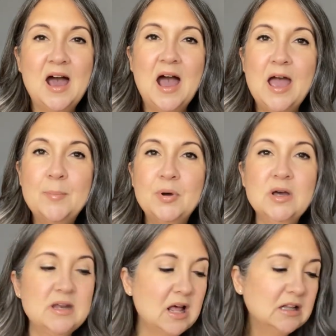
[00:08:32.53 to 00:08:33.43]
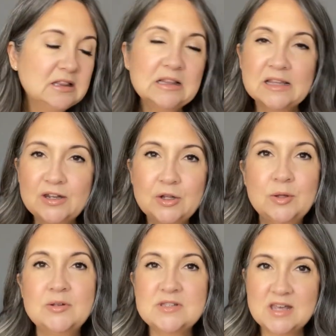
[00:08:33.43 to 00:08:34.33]
I put a
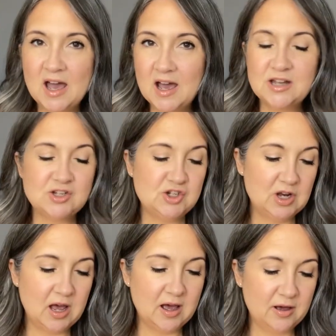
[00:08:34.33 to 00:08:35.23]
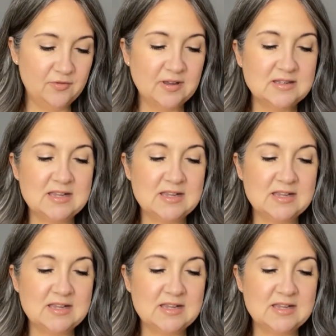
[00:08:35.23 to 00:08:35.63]
little touch of